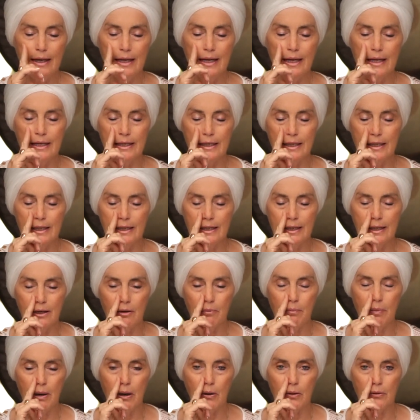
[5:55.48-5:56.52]
And
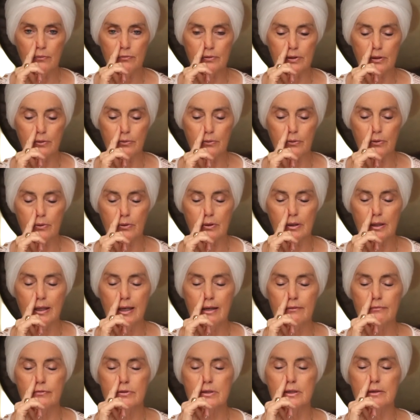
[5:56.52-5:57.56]
inhale powerfully through your
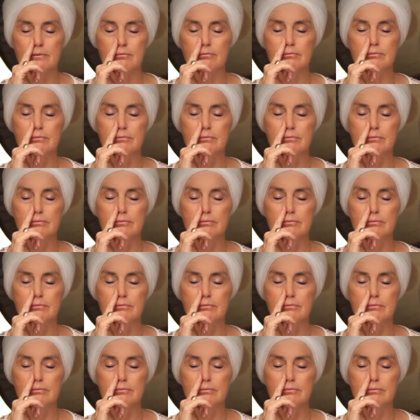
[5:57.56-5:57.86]
left.